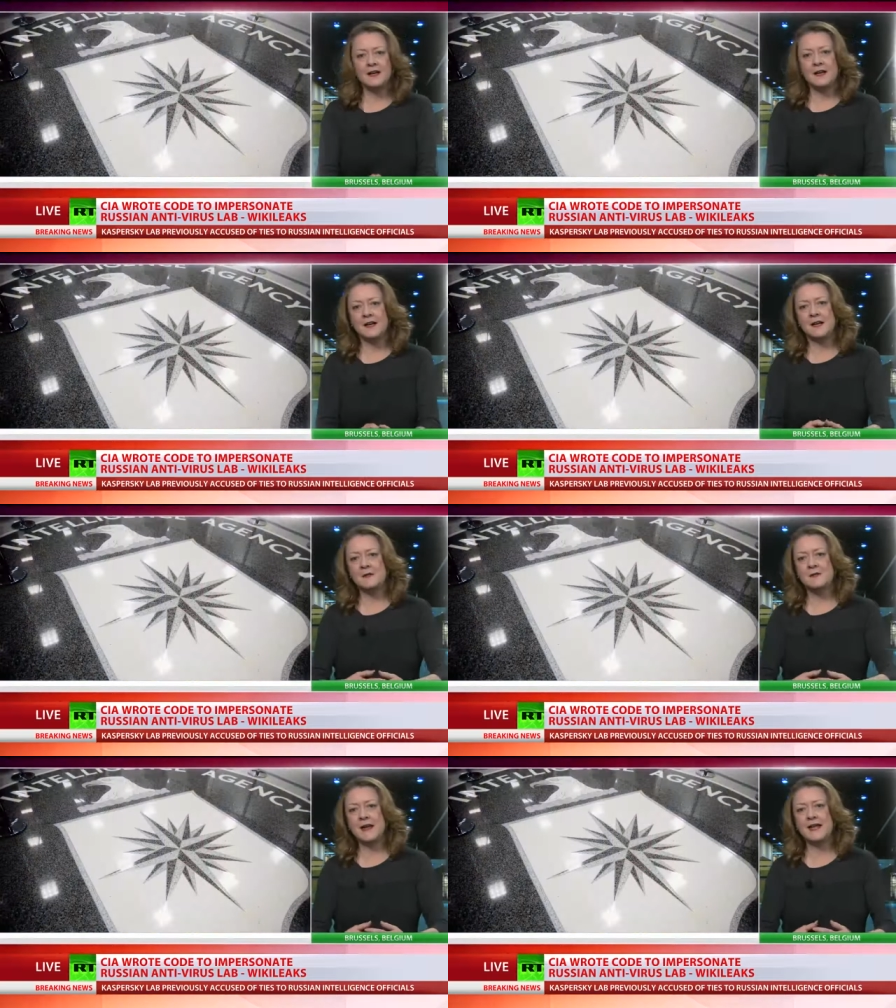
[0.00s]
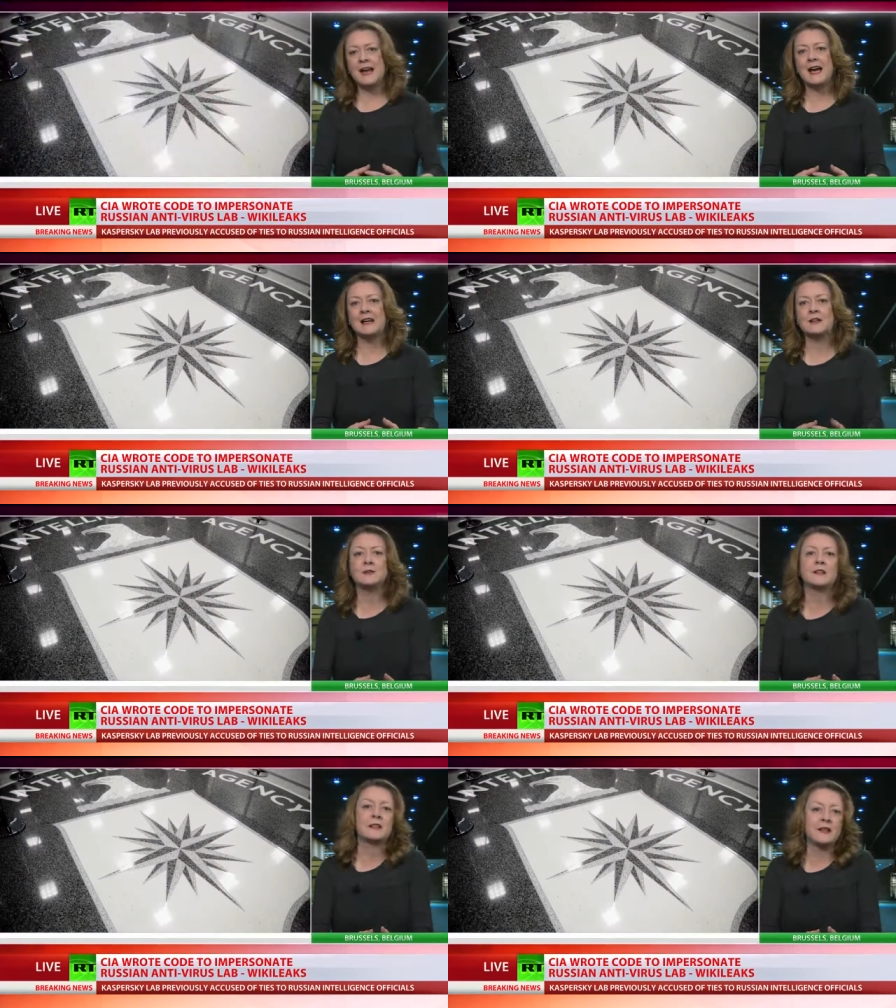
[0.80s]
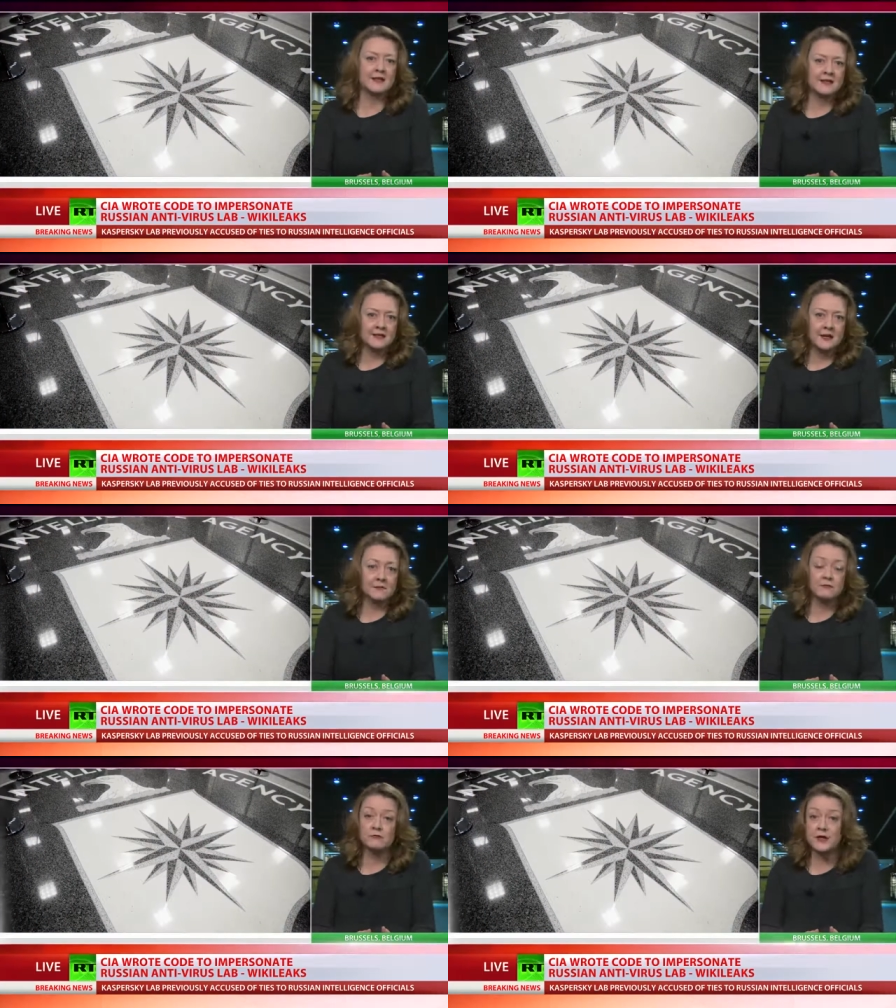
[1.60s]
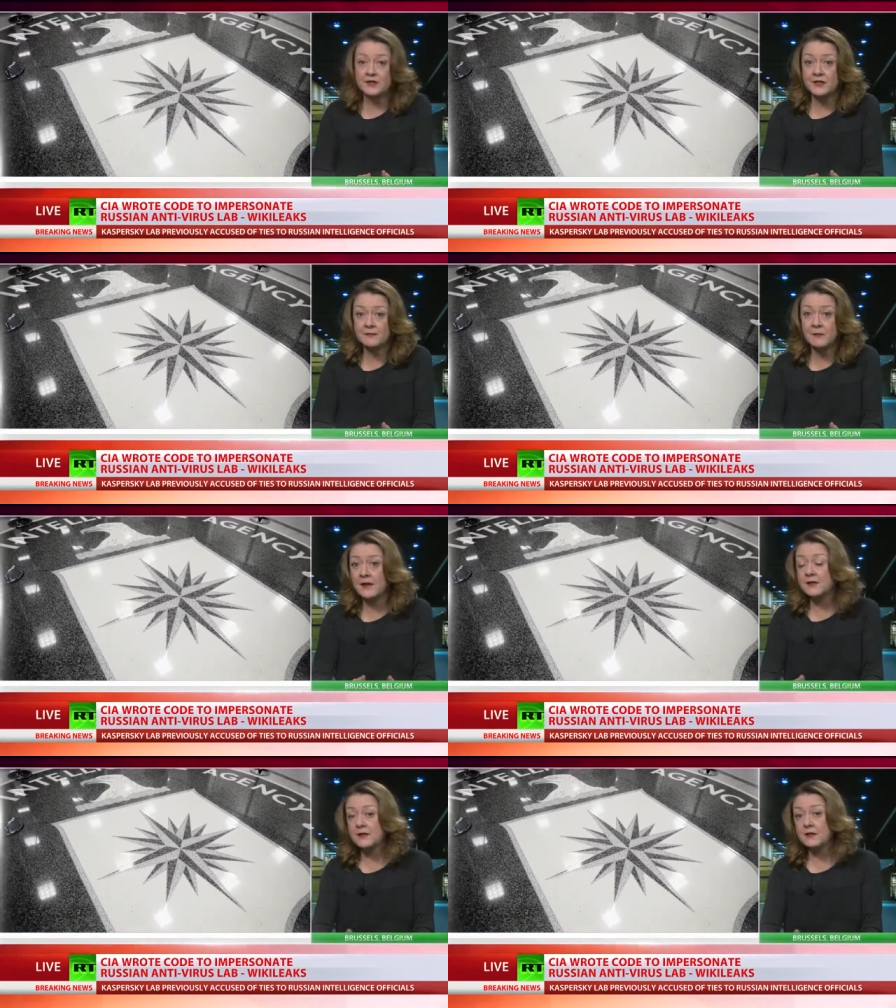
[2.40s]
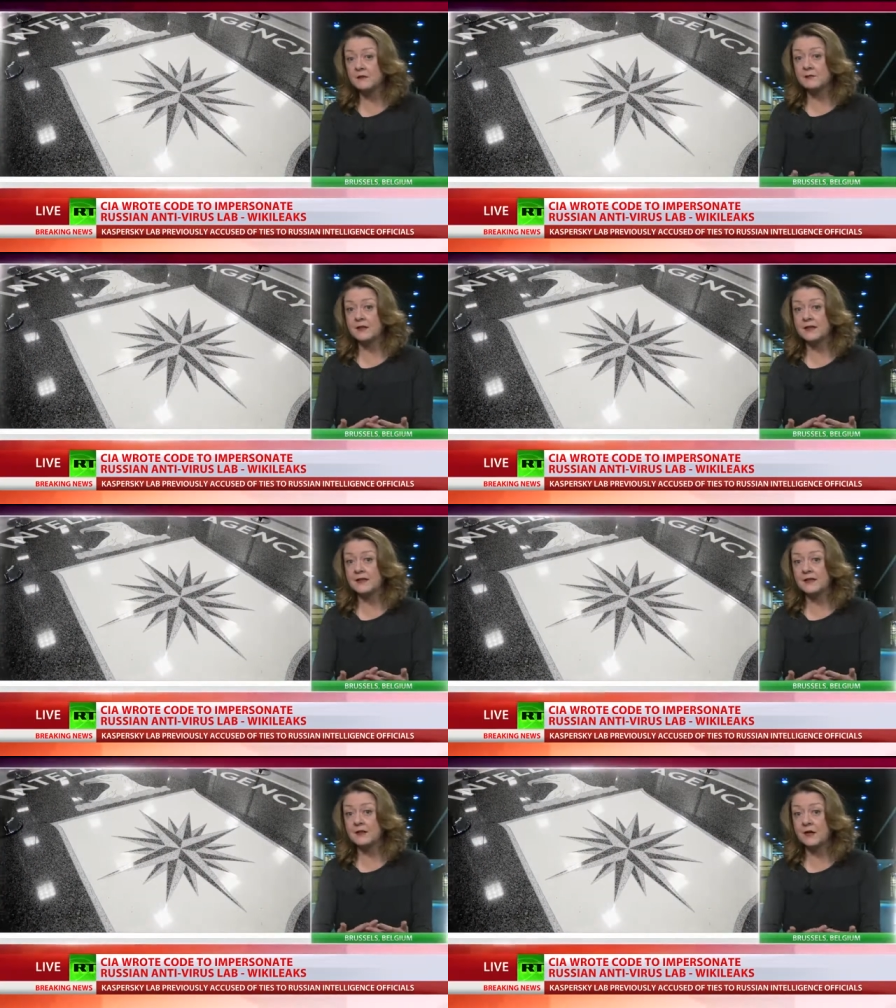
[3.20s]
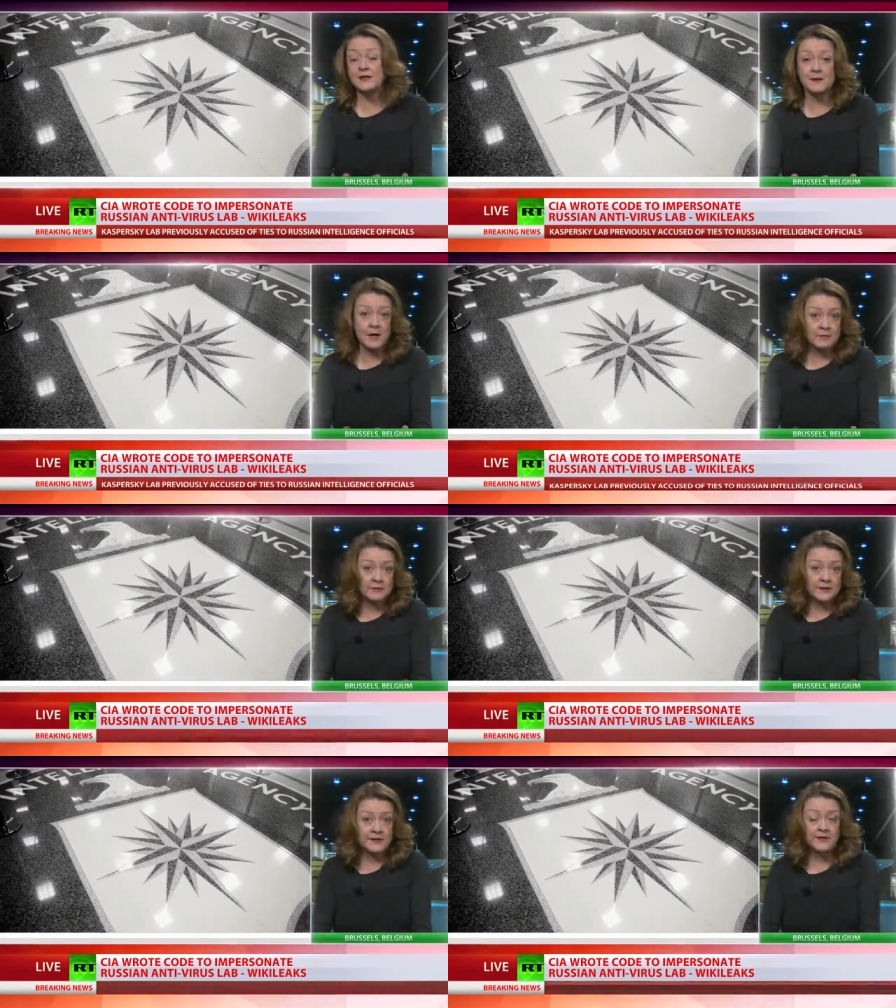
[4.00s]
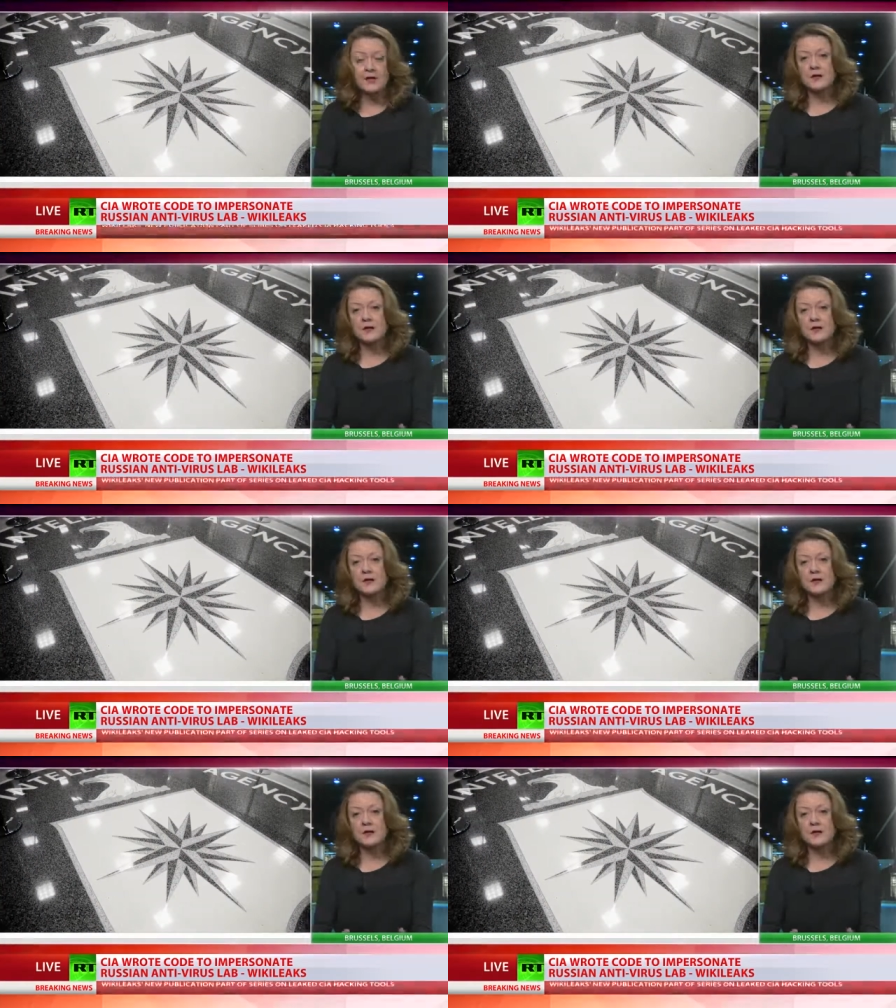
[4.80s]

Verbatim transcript: uh, make a hack look at, like it had come from Russia under the codename Umbrage,